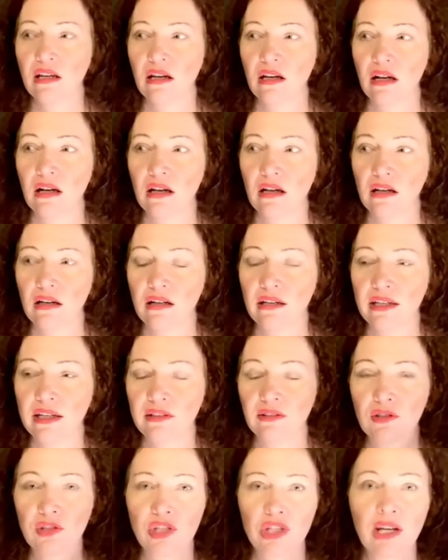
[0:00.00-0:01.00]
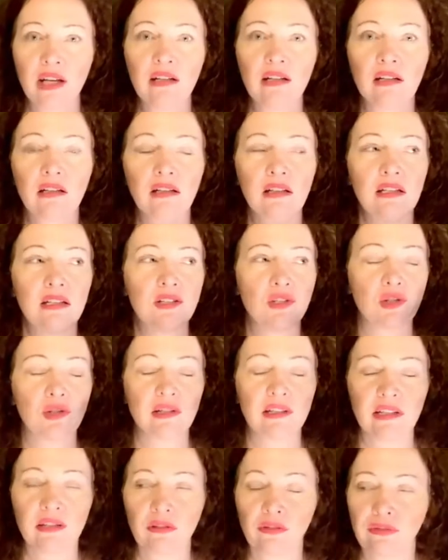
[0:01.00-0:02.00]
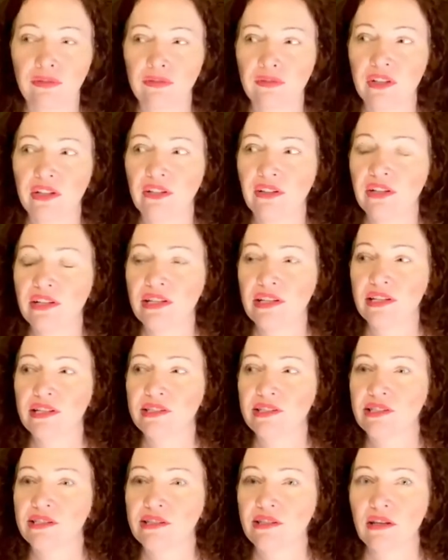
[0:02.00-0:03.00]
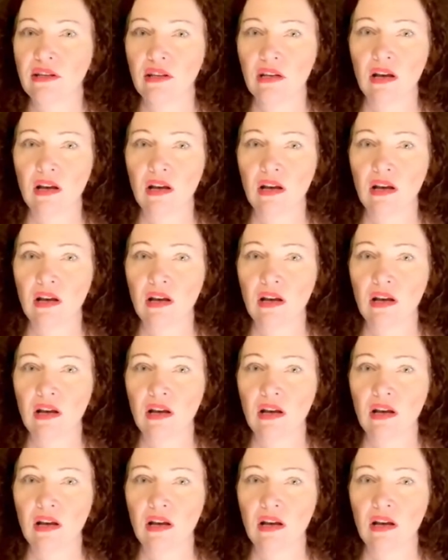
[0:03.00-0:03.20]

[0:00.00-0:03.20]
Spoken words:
energetically, due to interference.